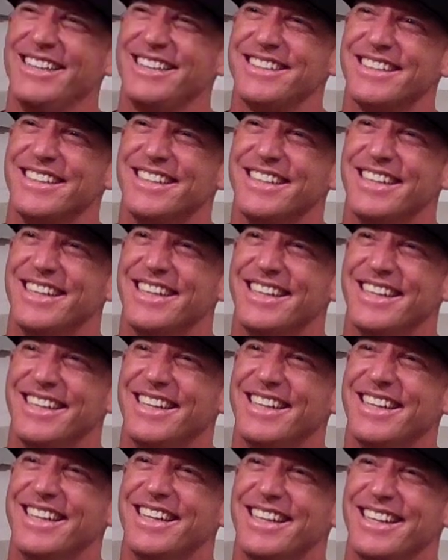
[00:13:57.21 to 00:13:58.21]
Who can find
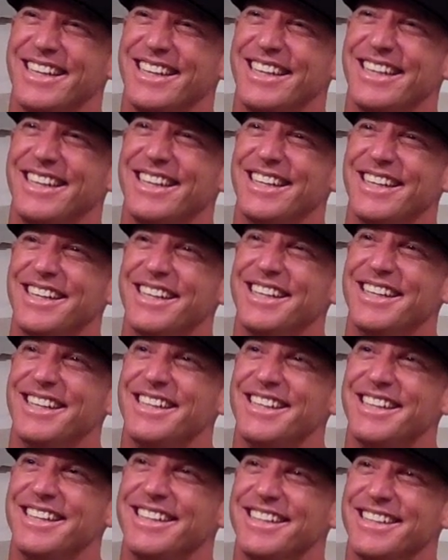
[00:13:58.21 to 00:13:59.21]
the weirdest
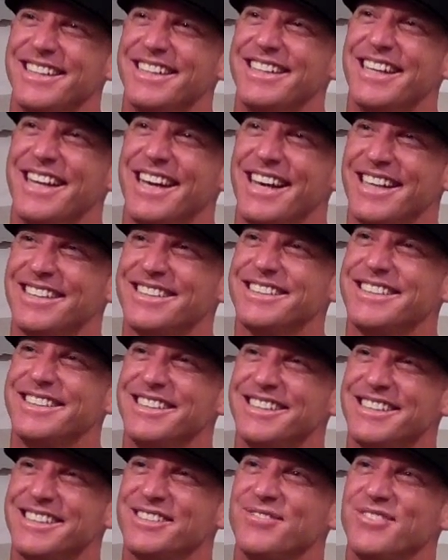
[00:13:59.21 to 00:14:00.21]
crap on the side Nastiest of the
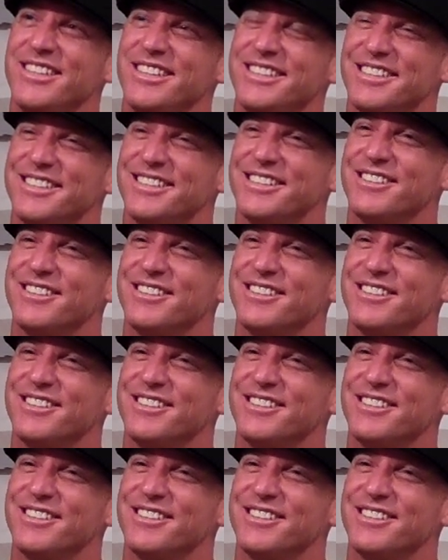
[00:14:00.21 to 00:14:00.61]
road? Piece of